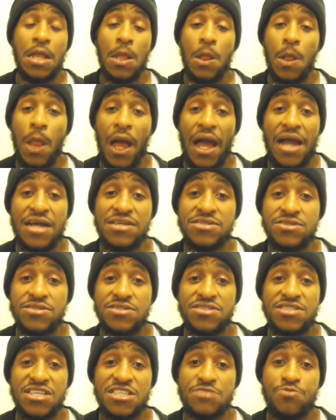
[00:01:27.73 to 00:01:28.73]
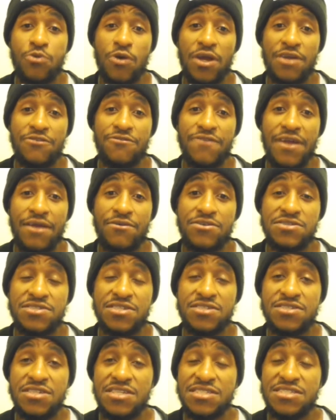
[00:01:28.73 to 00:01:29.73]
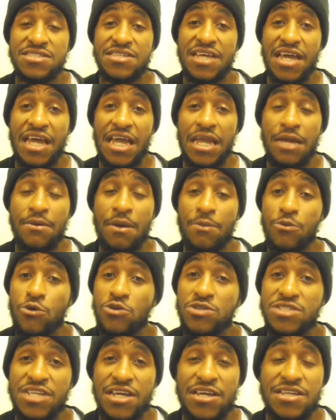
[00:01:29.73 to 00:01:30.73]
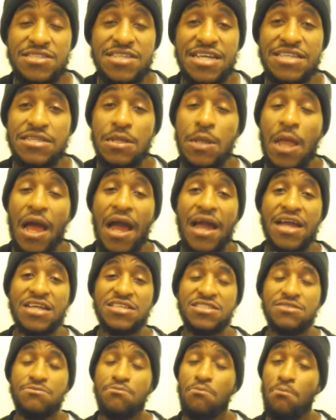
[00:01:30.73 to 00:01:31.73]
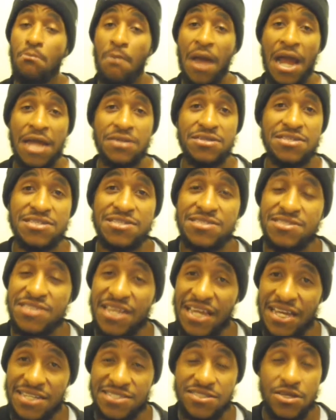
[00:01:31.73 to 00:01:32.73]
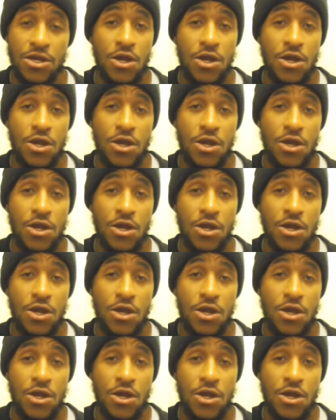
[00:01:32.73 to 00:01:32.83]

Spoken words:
Lions are 6-point favorites in this game. I'm going to tell you to take the Lions, -6.